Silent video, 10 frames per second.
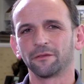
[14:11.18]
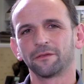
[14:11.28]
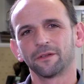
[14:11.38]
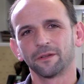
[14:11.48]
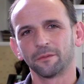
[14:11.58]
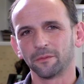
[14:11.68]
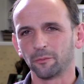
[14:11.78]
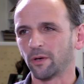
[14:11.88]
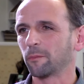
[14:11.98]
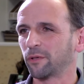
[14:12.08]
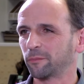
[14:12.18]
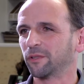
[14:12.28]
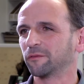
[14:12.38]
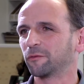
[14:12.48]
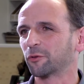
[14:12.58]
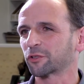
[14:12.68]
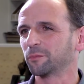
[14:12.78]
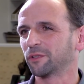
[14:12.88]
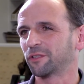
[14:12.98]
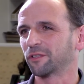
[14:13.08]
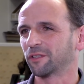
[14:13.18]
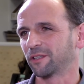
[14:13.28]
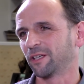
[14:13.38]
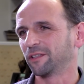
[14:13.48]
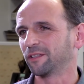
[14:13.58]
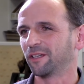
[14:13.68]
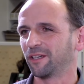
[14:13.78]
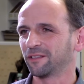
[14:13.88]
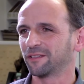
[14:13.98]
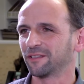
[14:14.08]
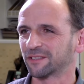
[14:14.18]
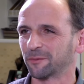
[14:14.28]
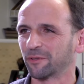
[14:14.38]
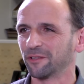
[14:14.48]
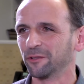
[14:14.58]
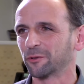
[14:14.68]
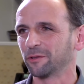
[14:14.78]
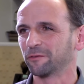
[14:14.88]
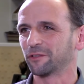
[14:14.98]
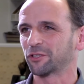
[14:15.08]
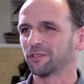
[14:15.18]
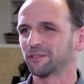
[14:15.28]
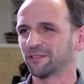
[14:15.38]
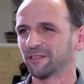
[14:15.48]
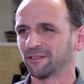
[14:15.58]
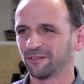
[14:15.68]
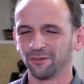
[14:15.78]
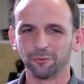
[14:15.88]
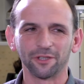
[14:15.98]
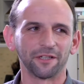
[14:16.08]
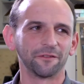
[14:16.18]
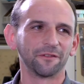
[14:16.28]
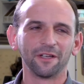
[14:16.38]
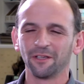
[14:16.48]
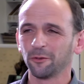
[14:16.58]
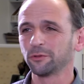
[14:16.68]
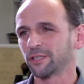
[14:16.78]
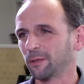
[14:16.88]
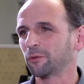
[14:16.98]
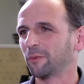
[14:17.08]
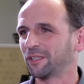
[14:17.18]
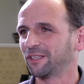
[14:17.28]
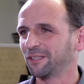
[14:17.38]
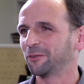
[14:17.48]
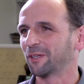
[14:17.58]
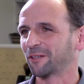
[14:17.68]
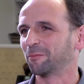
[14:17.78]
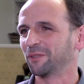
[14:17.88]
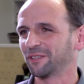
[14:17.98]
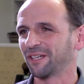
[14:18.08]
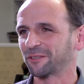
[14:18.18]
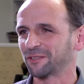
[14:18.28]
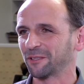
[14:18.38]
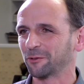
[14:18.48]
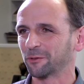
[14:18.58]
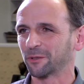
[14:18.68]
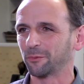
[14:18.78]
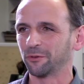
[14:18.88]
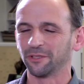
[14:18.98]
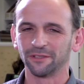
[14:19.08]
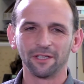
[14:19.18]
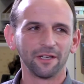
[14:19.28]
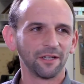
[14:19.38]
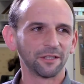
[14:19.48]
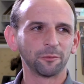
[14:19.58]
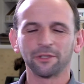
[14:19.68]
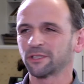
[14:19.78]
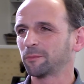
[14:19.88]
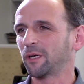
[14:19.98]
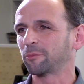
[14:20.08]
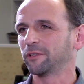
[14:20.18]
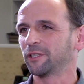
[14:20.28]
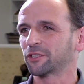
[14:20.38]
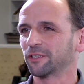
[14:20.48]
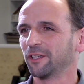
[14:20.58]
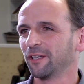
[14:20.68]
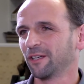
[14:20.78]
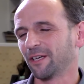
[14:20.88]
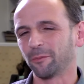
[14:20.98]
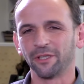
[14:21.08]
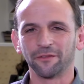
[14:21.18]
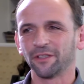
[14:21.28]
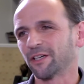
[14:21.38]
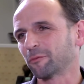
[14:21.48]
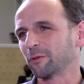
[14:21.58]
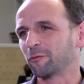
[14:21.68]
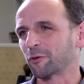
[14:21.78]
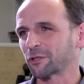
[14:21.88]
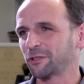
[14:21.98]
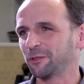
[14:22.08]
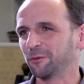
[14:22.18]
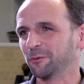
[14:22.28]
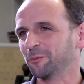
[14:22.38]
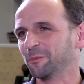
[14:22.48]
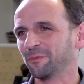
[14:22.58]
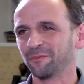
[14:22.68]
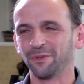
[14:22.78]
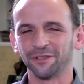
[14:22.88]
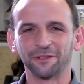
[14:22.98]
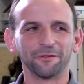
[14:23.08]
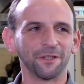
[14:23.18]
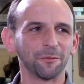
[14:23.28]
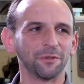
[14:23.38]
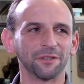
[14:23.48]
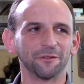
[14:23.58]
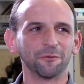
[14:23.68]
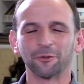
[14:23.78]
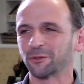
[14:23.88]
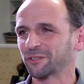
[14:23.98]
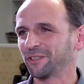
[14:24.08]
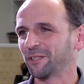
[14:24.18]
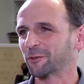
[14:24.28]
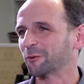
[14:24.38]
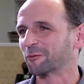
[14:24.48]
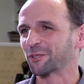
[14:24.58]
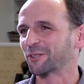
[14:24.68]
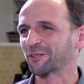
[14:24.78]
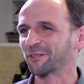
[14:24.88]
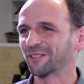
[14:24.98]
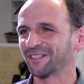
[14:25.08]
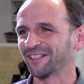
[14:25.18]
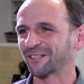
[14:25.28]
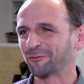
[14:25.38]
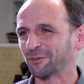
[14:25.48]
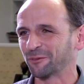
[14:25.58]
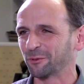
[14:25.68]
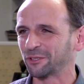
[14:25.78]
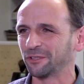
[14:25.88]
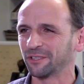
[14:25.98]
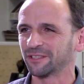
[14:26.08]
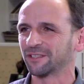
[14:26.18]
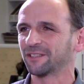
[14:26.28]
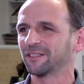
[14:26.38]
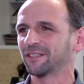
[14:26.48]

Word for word: of ramp up the enforcement, you're going to alienate some of the local officials that you whose help you might need to kind of build housing in local communities, as well as the population? I mean, if the government forces you to build a development that the voters later overturn, like, what good is it?